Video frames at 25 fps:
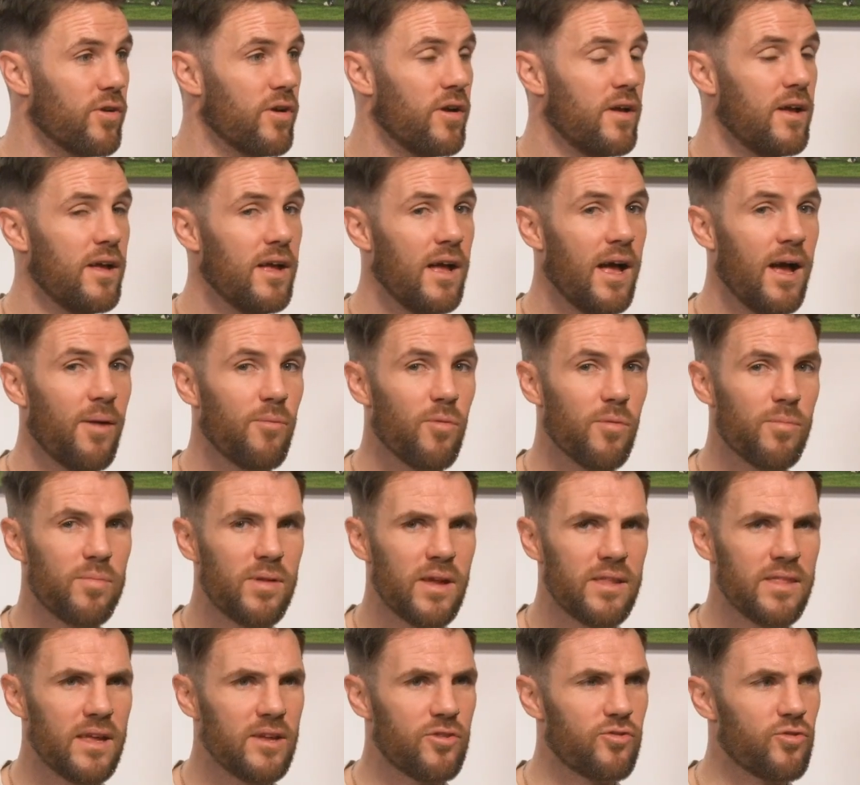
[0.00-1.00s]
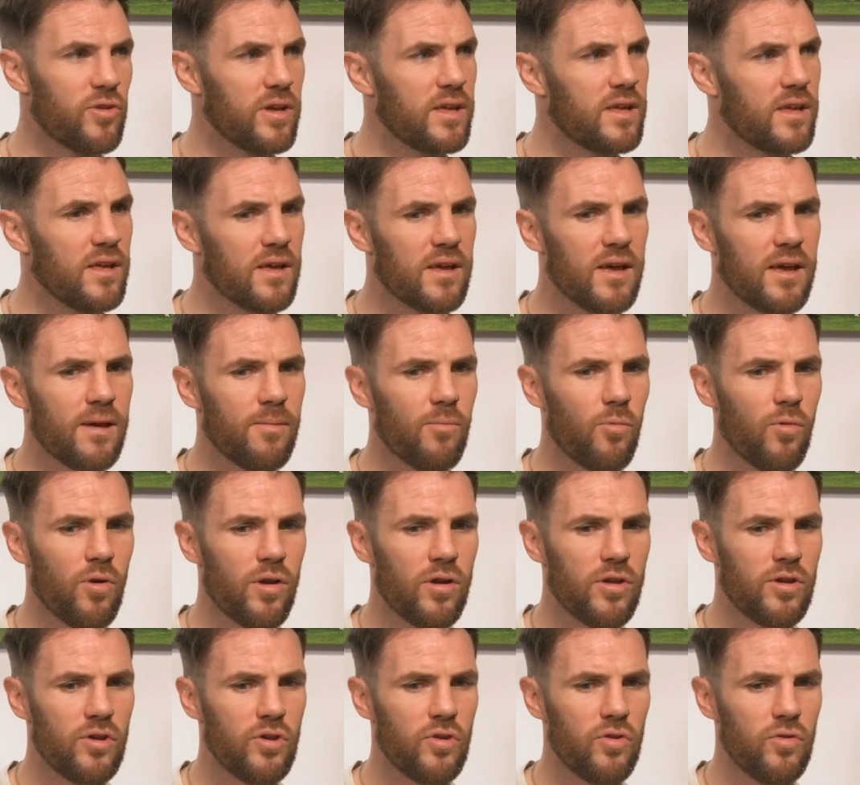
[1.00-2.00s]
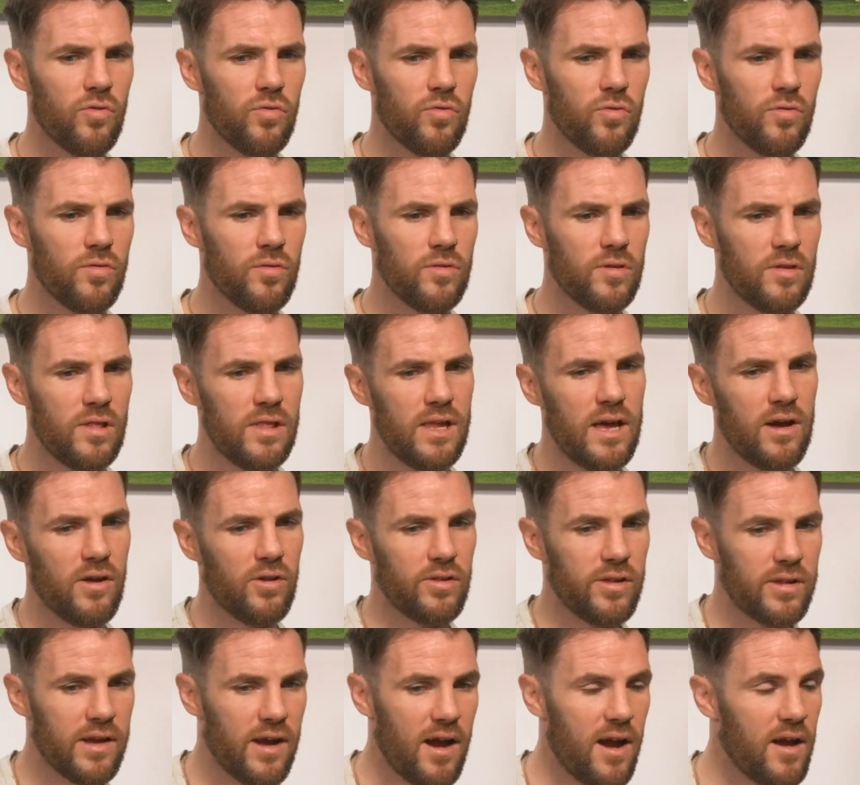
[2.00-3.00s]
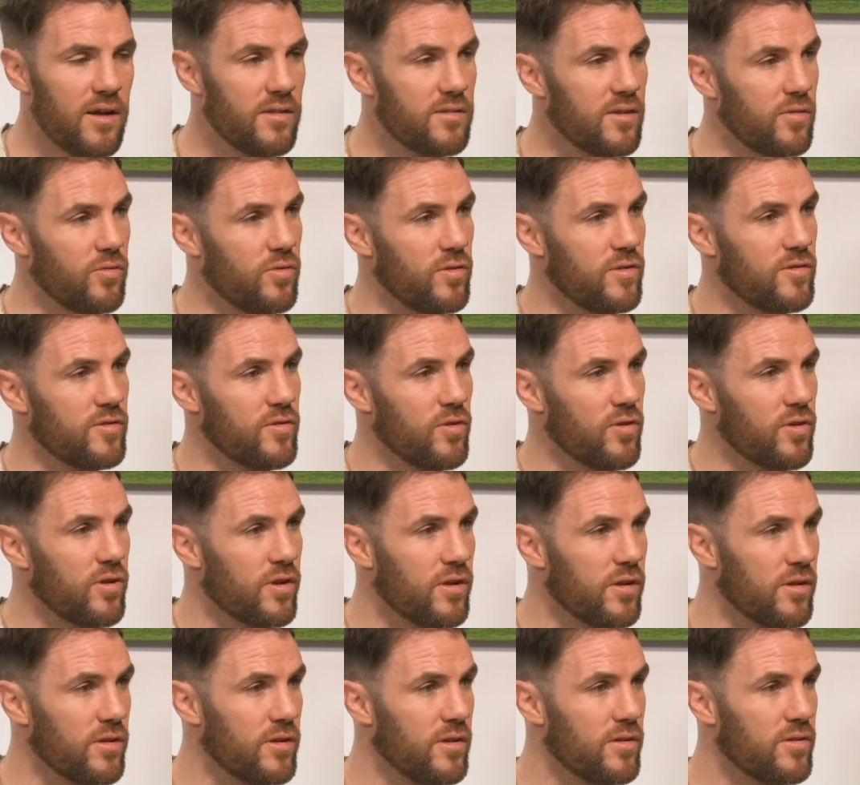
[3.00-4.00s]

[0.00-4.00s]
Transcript: And we're playing that drinking game where you lay all the cards out in a circle.